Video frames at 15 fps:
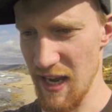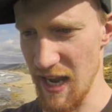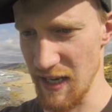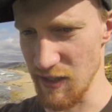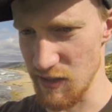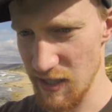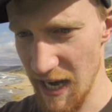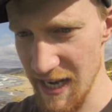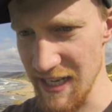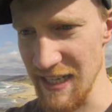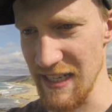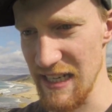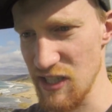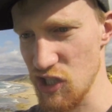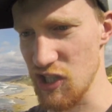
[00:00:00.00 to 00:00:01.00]
and
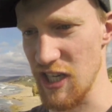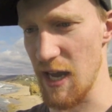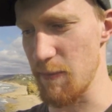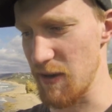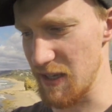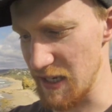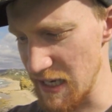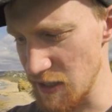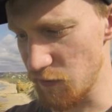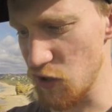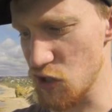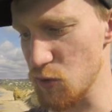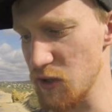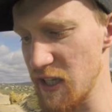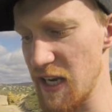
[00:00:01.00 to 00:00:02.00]
taking each step
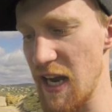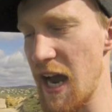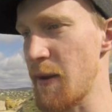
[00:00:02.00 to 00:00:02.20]
individually.